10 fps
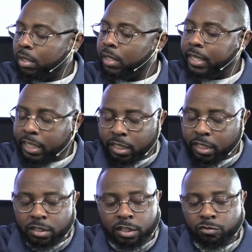
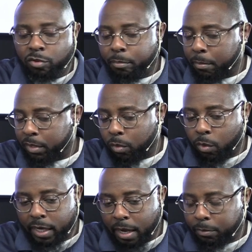Please just remember the
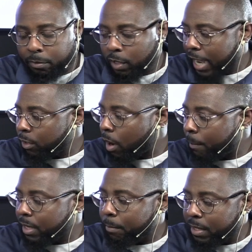work I'm doing. I know
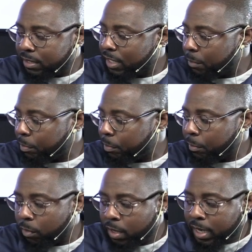I'm in the midst of these
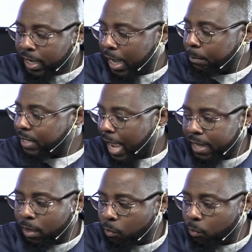people, and I'm
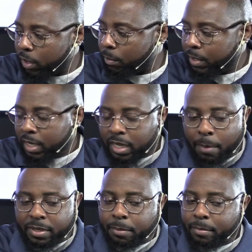tied up with them,
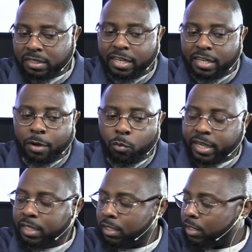and I'm in the midst of their
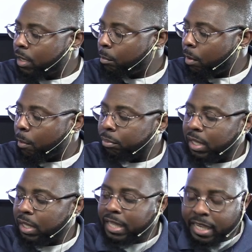wickedness. But
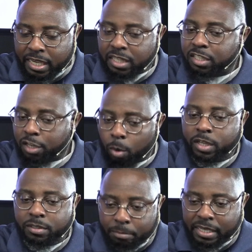please
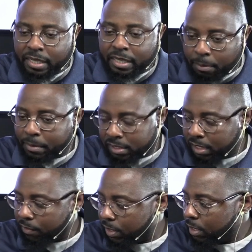notice me in the
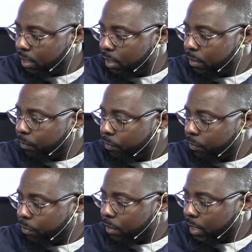midst of
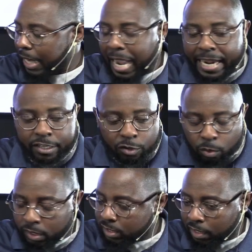it. I ain't
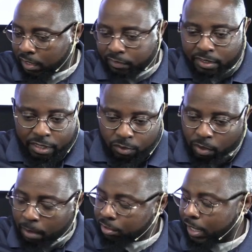doing the stuff that they
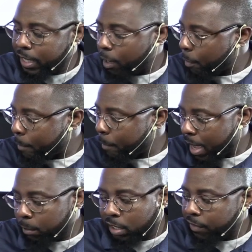do. I'm trying to help them
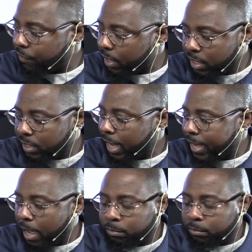out. I'm trying to figure this
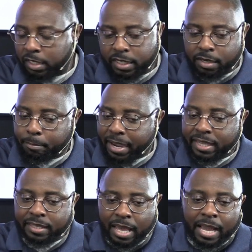thing out. I'm trying to get them
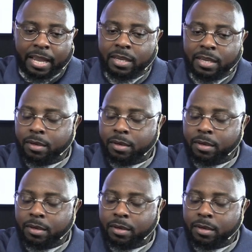back in line.